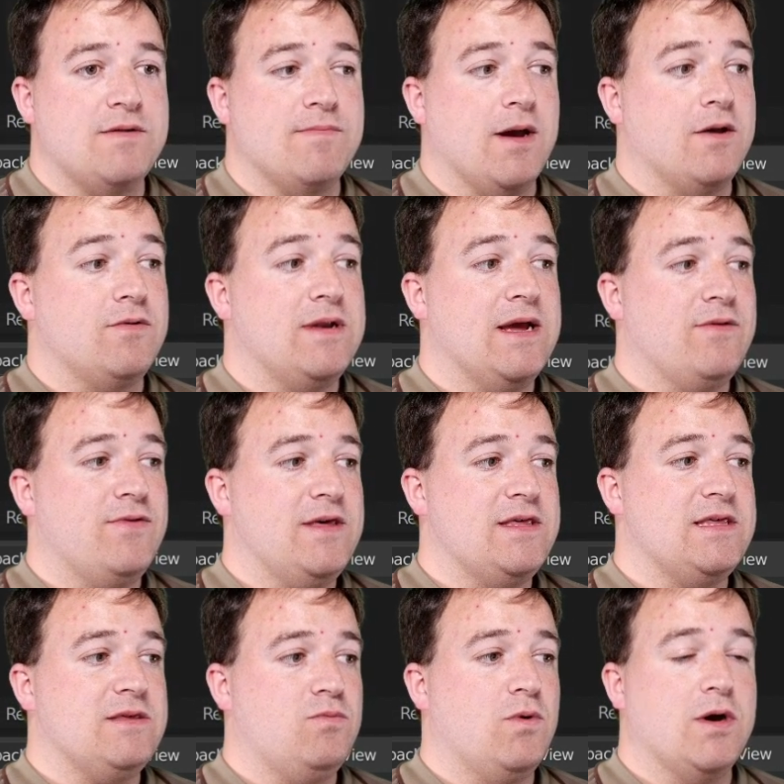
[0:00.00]
mode. Now
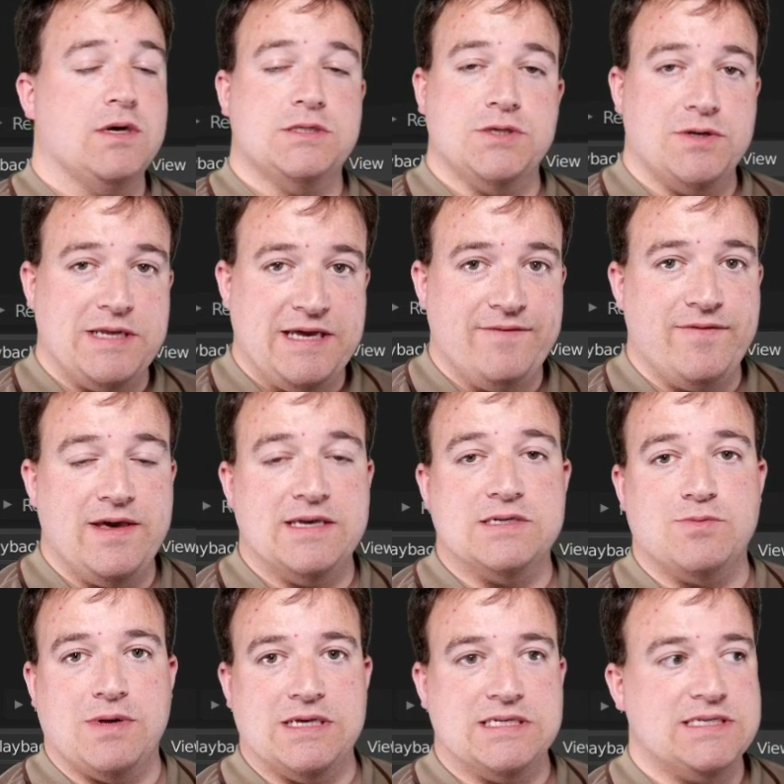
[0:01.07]
this works on EV as
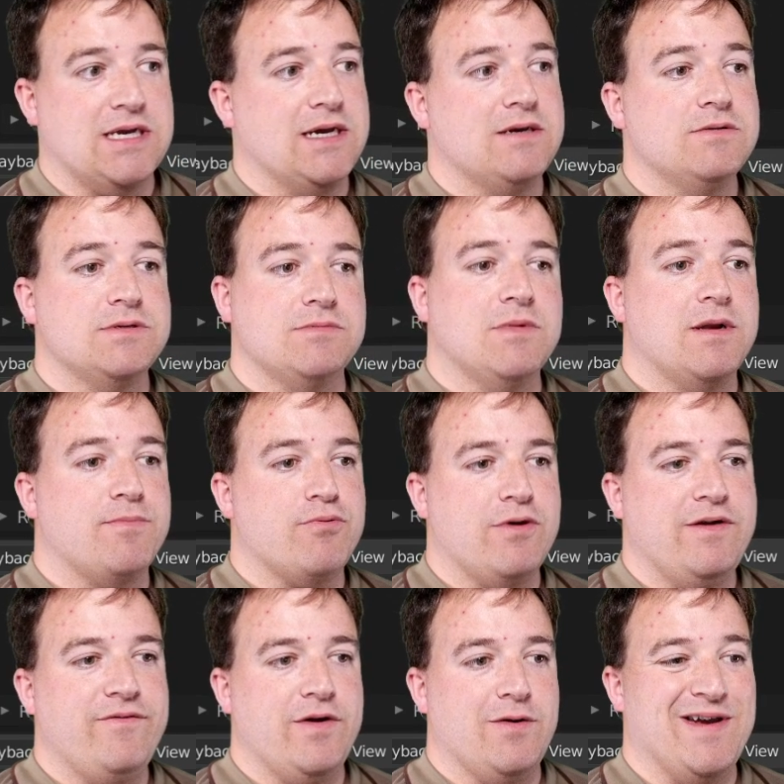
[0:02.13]
well as cycles. I'm going to
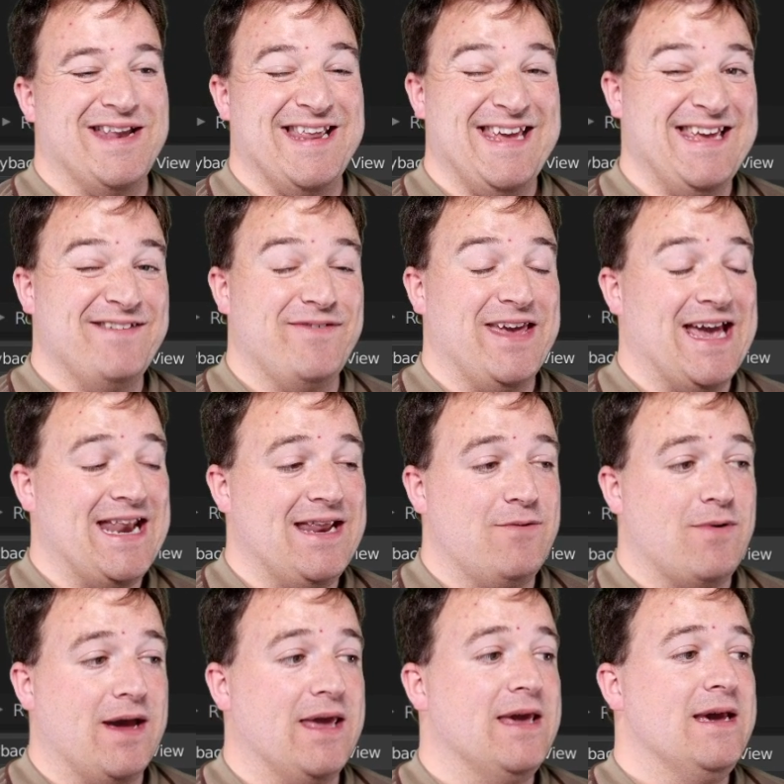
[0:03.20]
preview it in EV
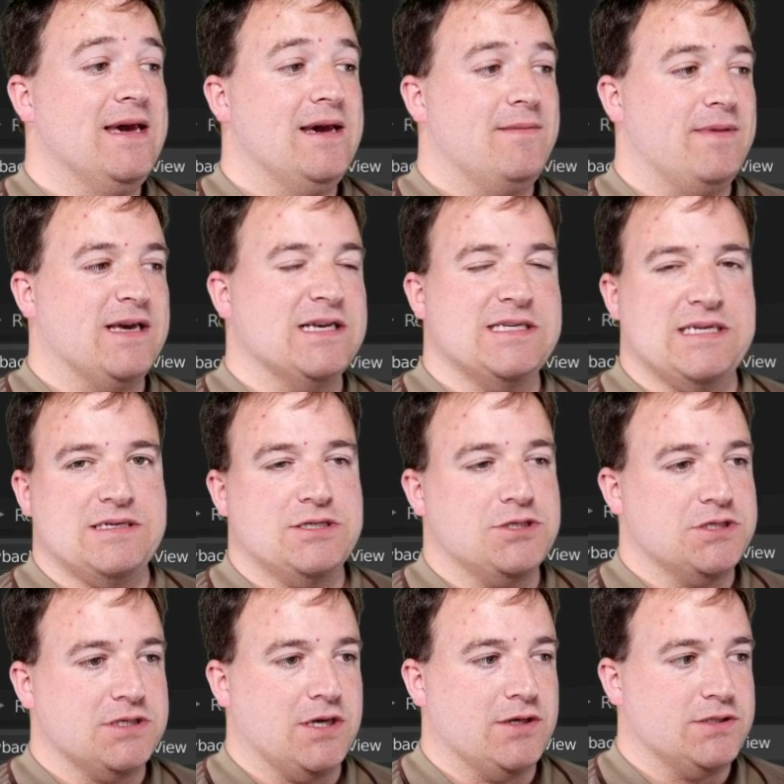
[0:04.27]
anyway because it's
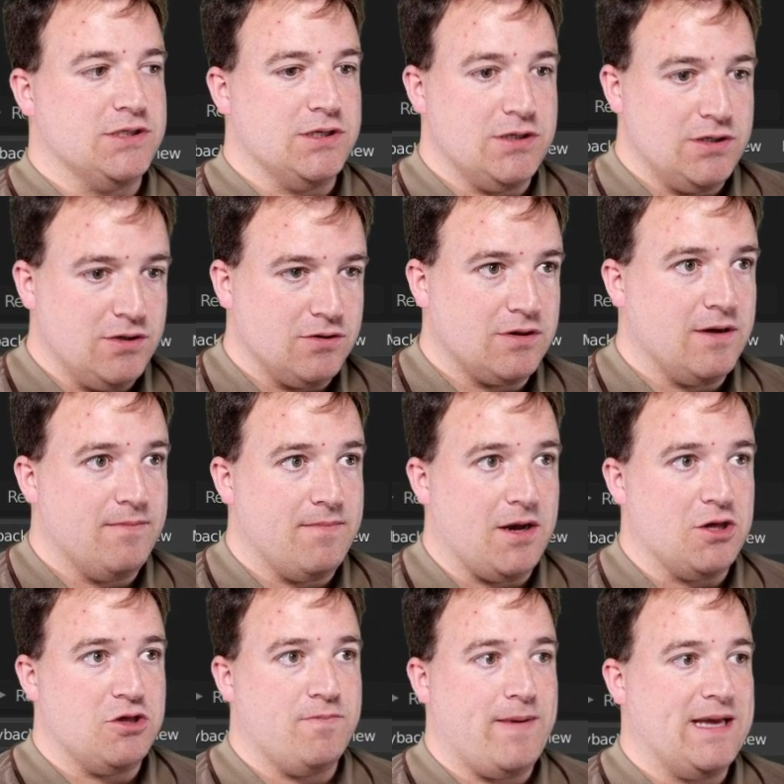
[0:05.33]
just going to look
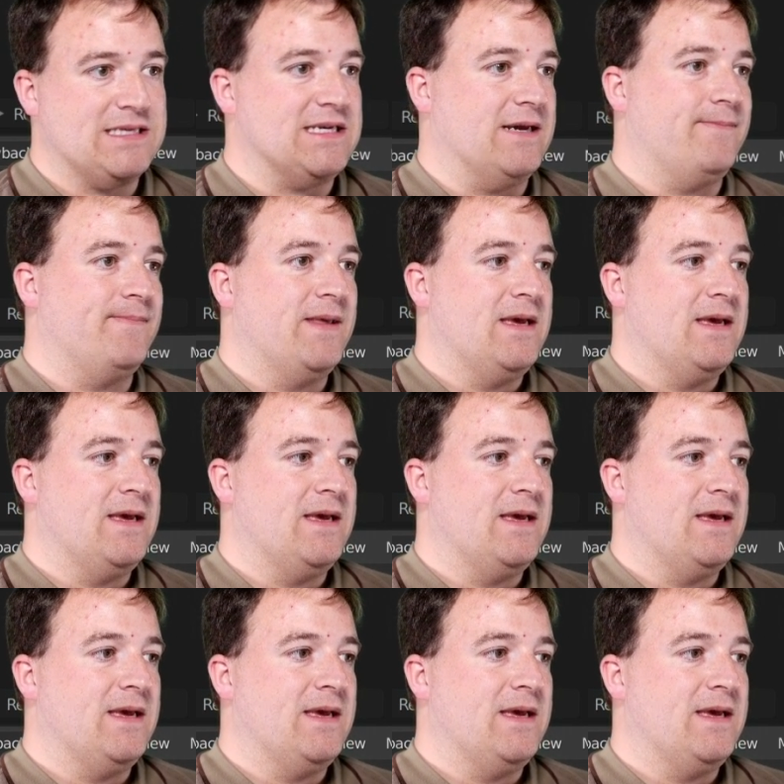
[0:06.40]
much better.